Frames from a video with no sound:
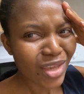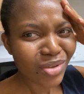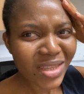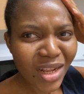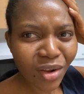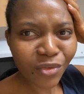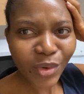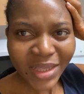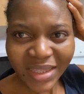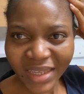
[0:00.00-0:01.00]
So instead of
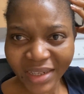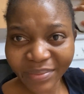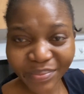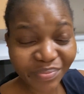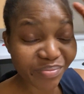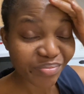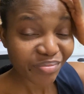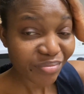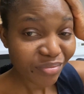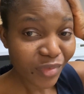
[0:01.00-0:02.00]
waiting
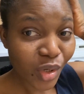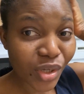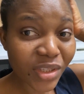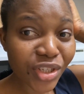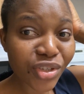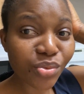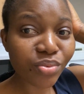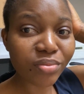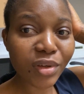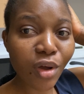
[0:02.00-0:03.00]
until she
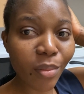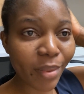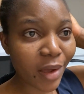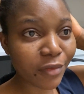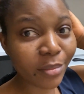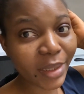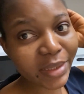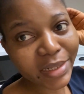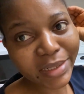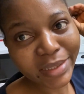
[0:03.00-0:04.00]
got back from
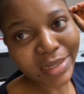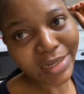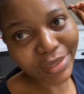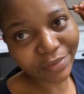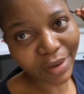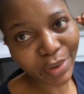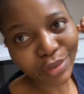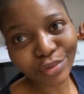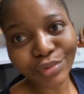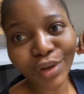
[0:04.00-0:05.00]
maternity leave, I
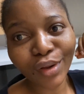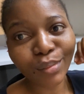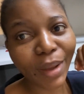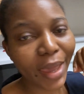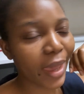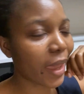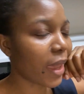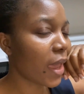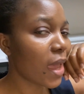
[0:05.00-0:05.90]
went to relock my hair